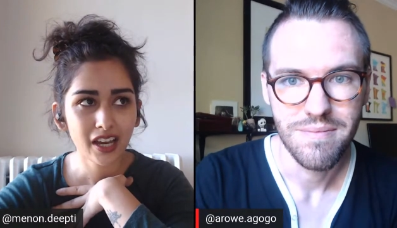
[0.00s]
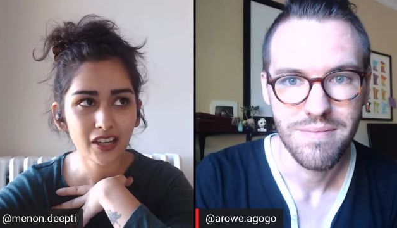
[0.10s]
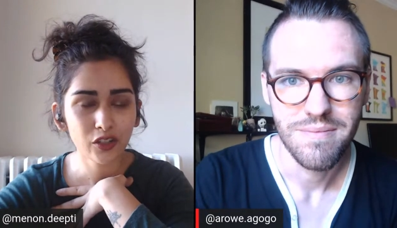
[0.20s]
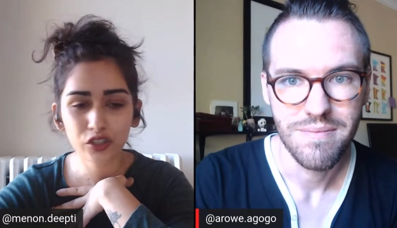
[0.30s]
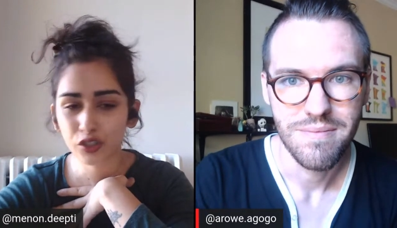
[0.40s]

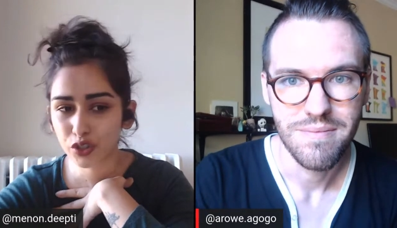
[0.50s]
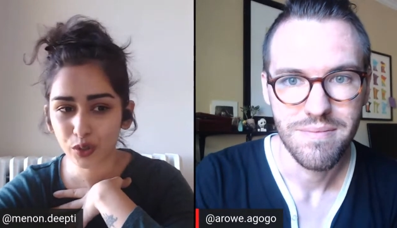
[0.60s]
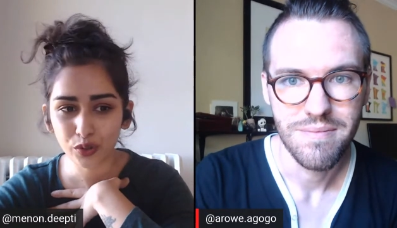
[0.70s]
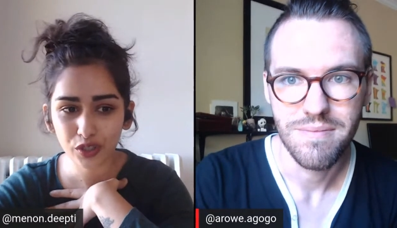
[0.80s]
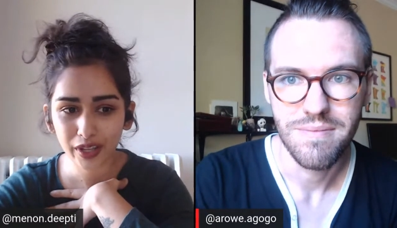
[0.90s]
Speaker 1: you're just
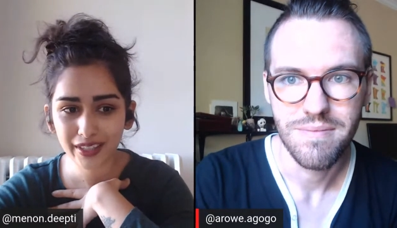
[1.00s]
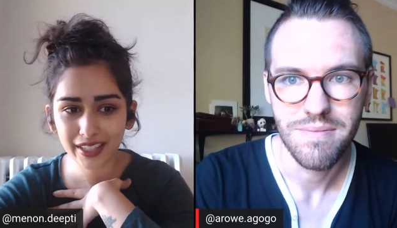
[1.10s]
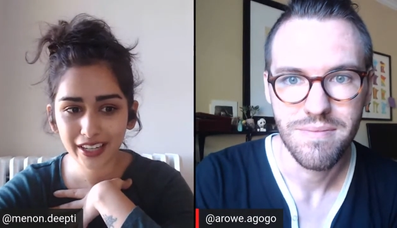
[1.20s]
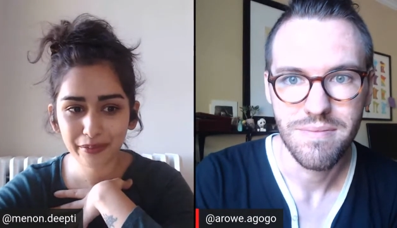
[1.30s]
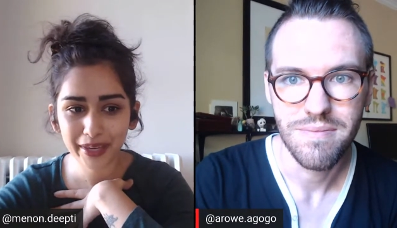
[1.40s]
socializing
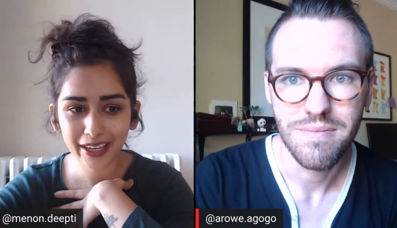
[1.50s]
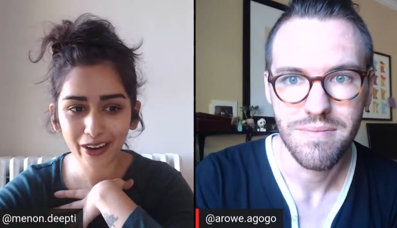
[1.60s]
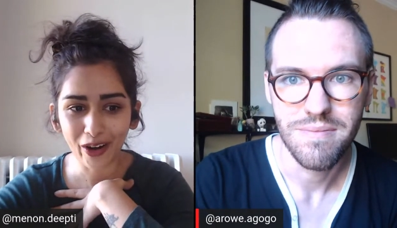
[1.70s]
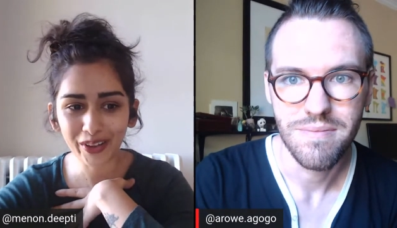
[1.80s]
and making art.